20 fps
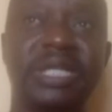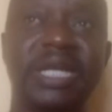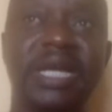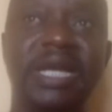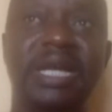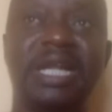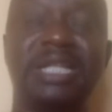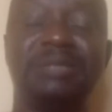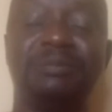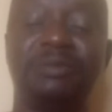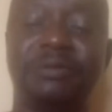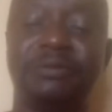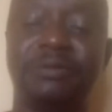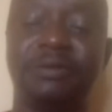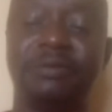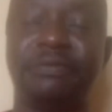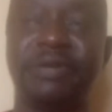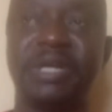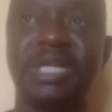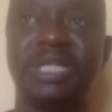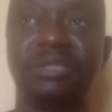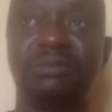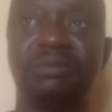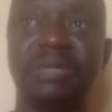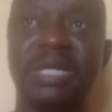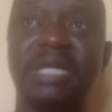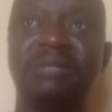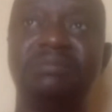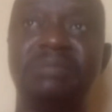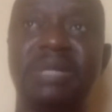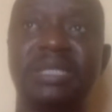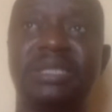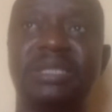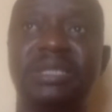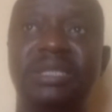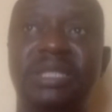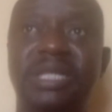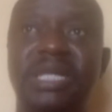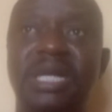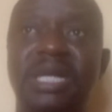islands. But for French, we had
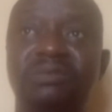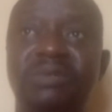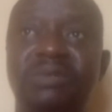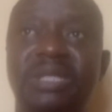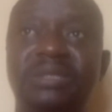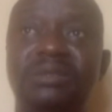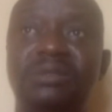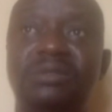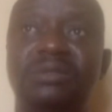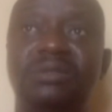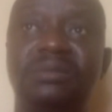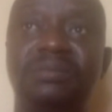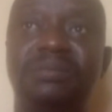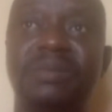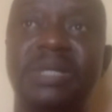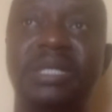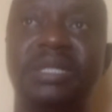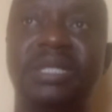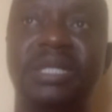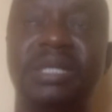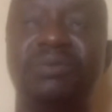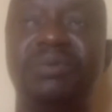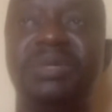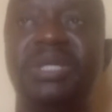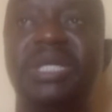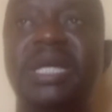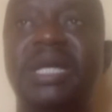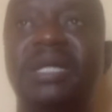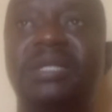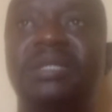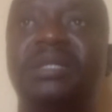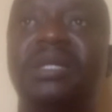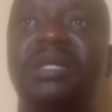Martinique and Guadeloupe and then Guyana.